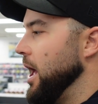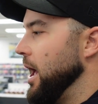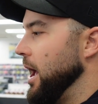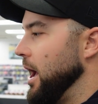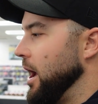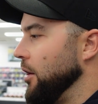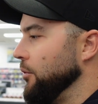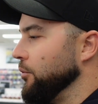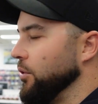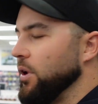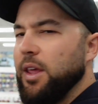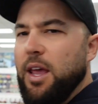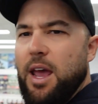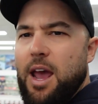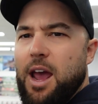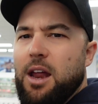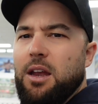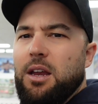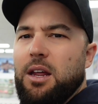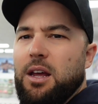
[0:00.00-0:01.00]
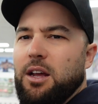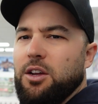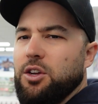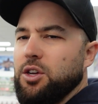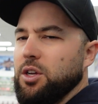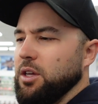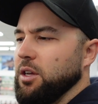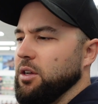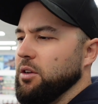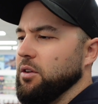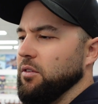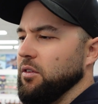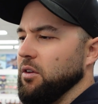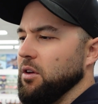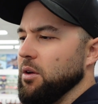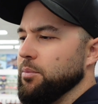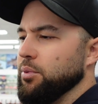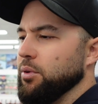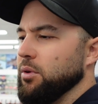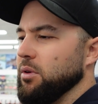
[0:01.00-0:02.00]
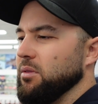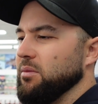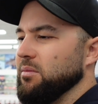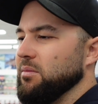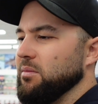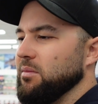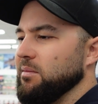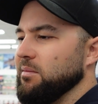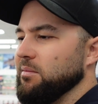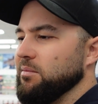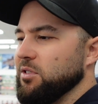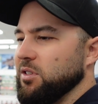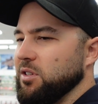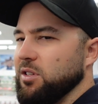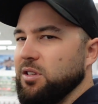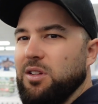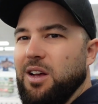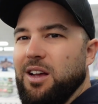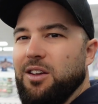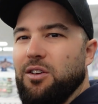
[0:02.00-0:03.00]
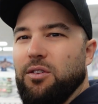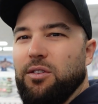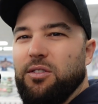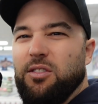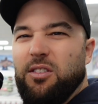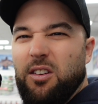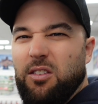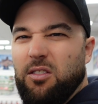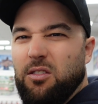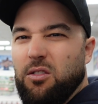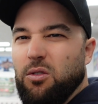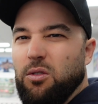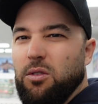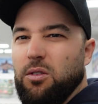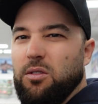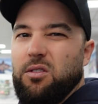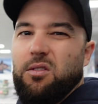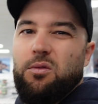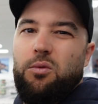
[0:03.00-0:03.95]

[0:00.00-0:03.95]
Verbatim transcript: Really handy actually, because you can put just like your assist hooks.